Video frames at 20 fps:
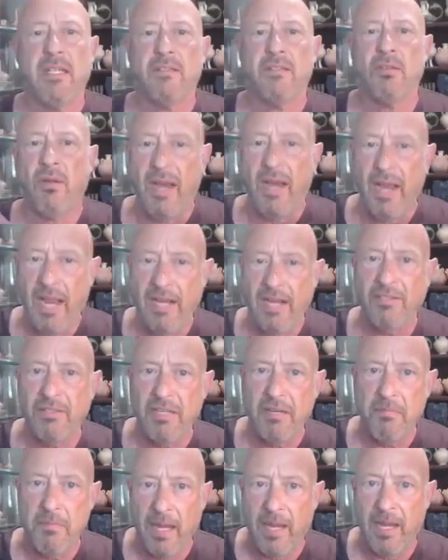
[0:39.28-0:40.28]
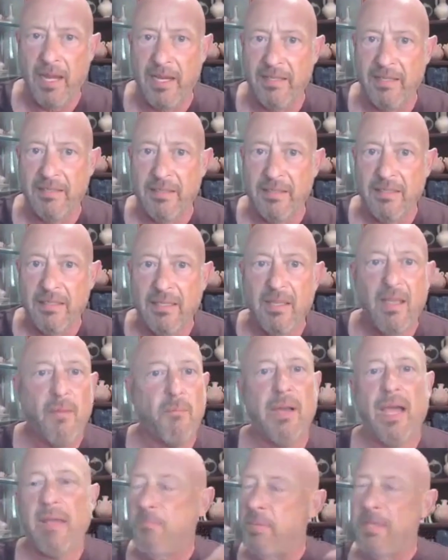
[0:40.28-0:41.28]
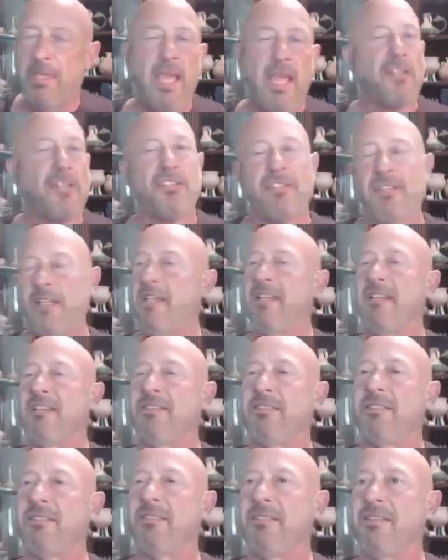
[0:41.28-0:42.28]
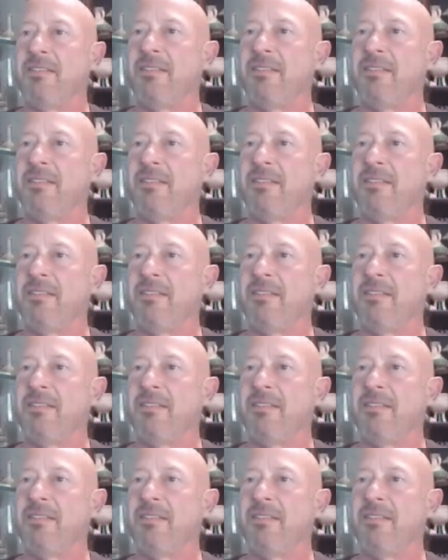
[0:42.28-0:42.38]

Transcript: that were actually made by PhDs.